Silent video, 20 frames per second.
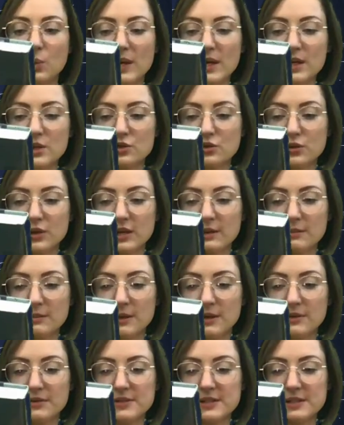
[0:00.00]
We Dream
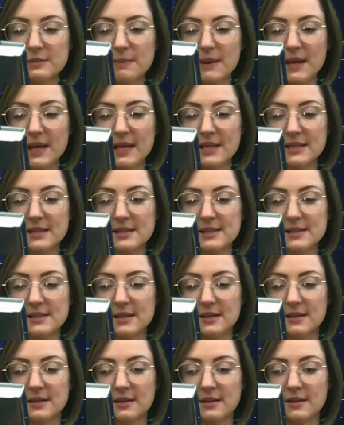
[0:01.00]
of Space.
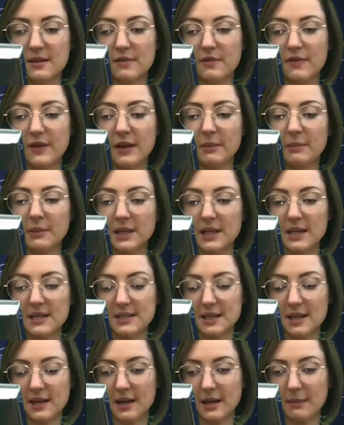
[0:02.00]
Family is
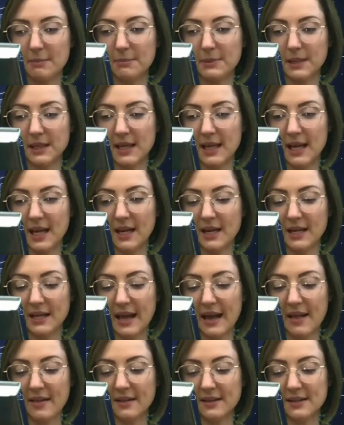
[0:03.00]
a complicated
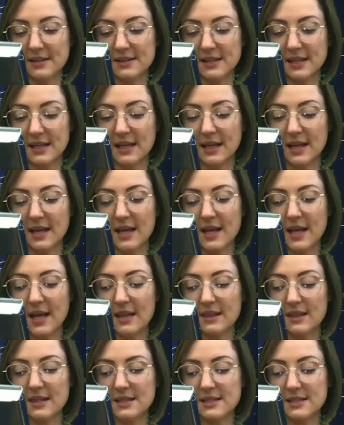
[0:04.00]
galaxy.
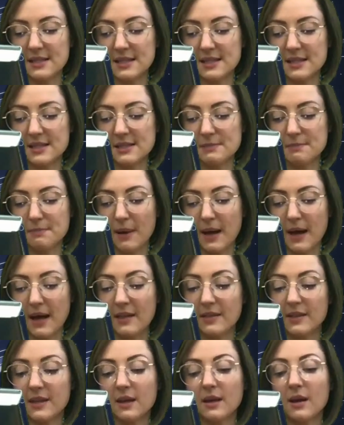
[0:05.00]
And this is
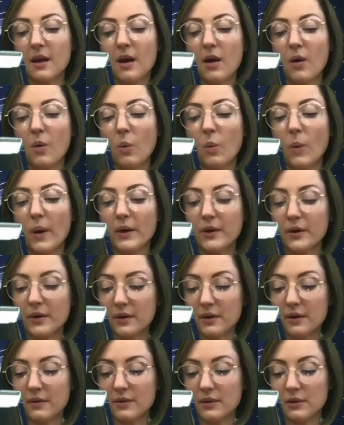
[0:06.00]
by the
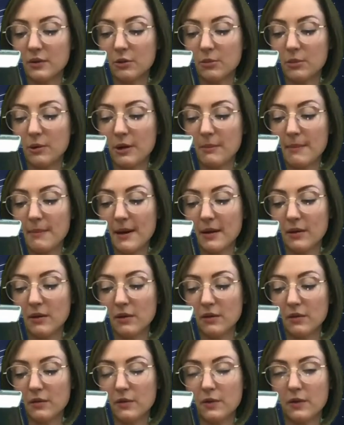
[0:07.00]
winner of the Newbery
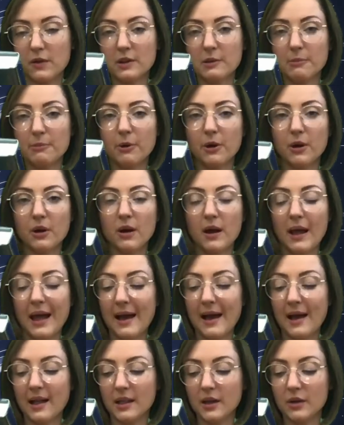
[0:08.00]
Medal for the book
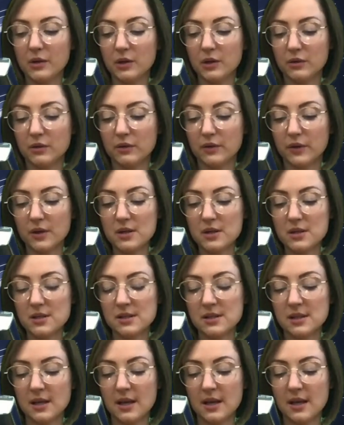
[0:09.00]
Hello
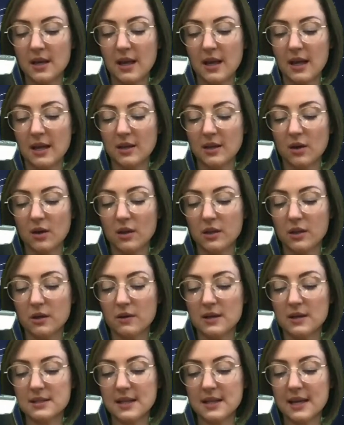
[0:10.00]
Universe. And the
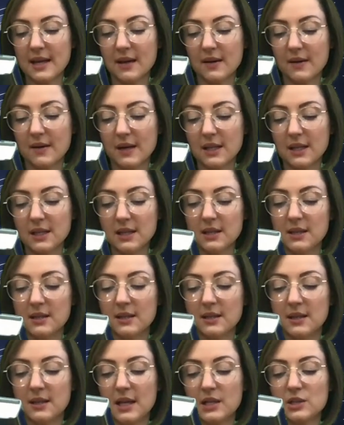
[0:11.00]
author is Erin
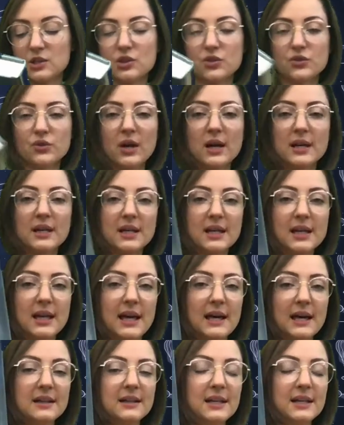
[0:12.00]
Entrada
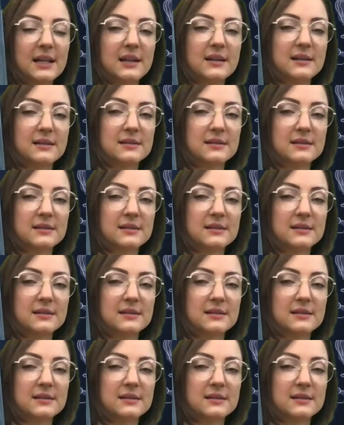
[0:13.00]
Kelly.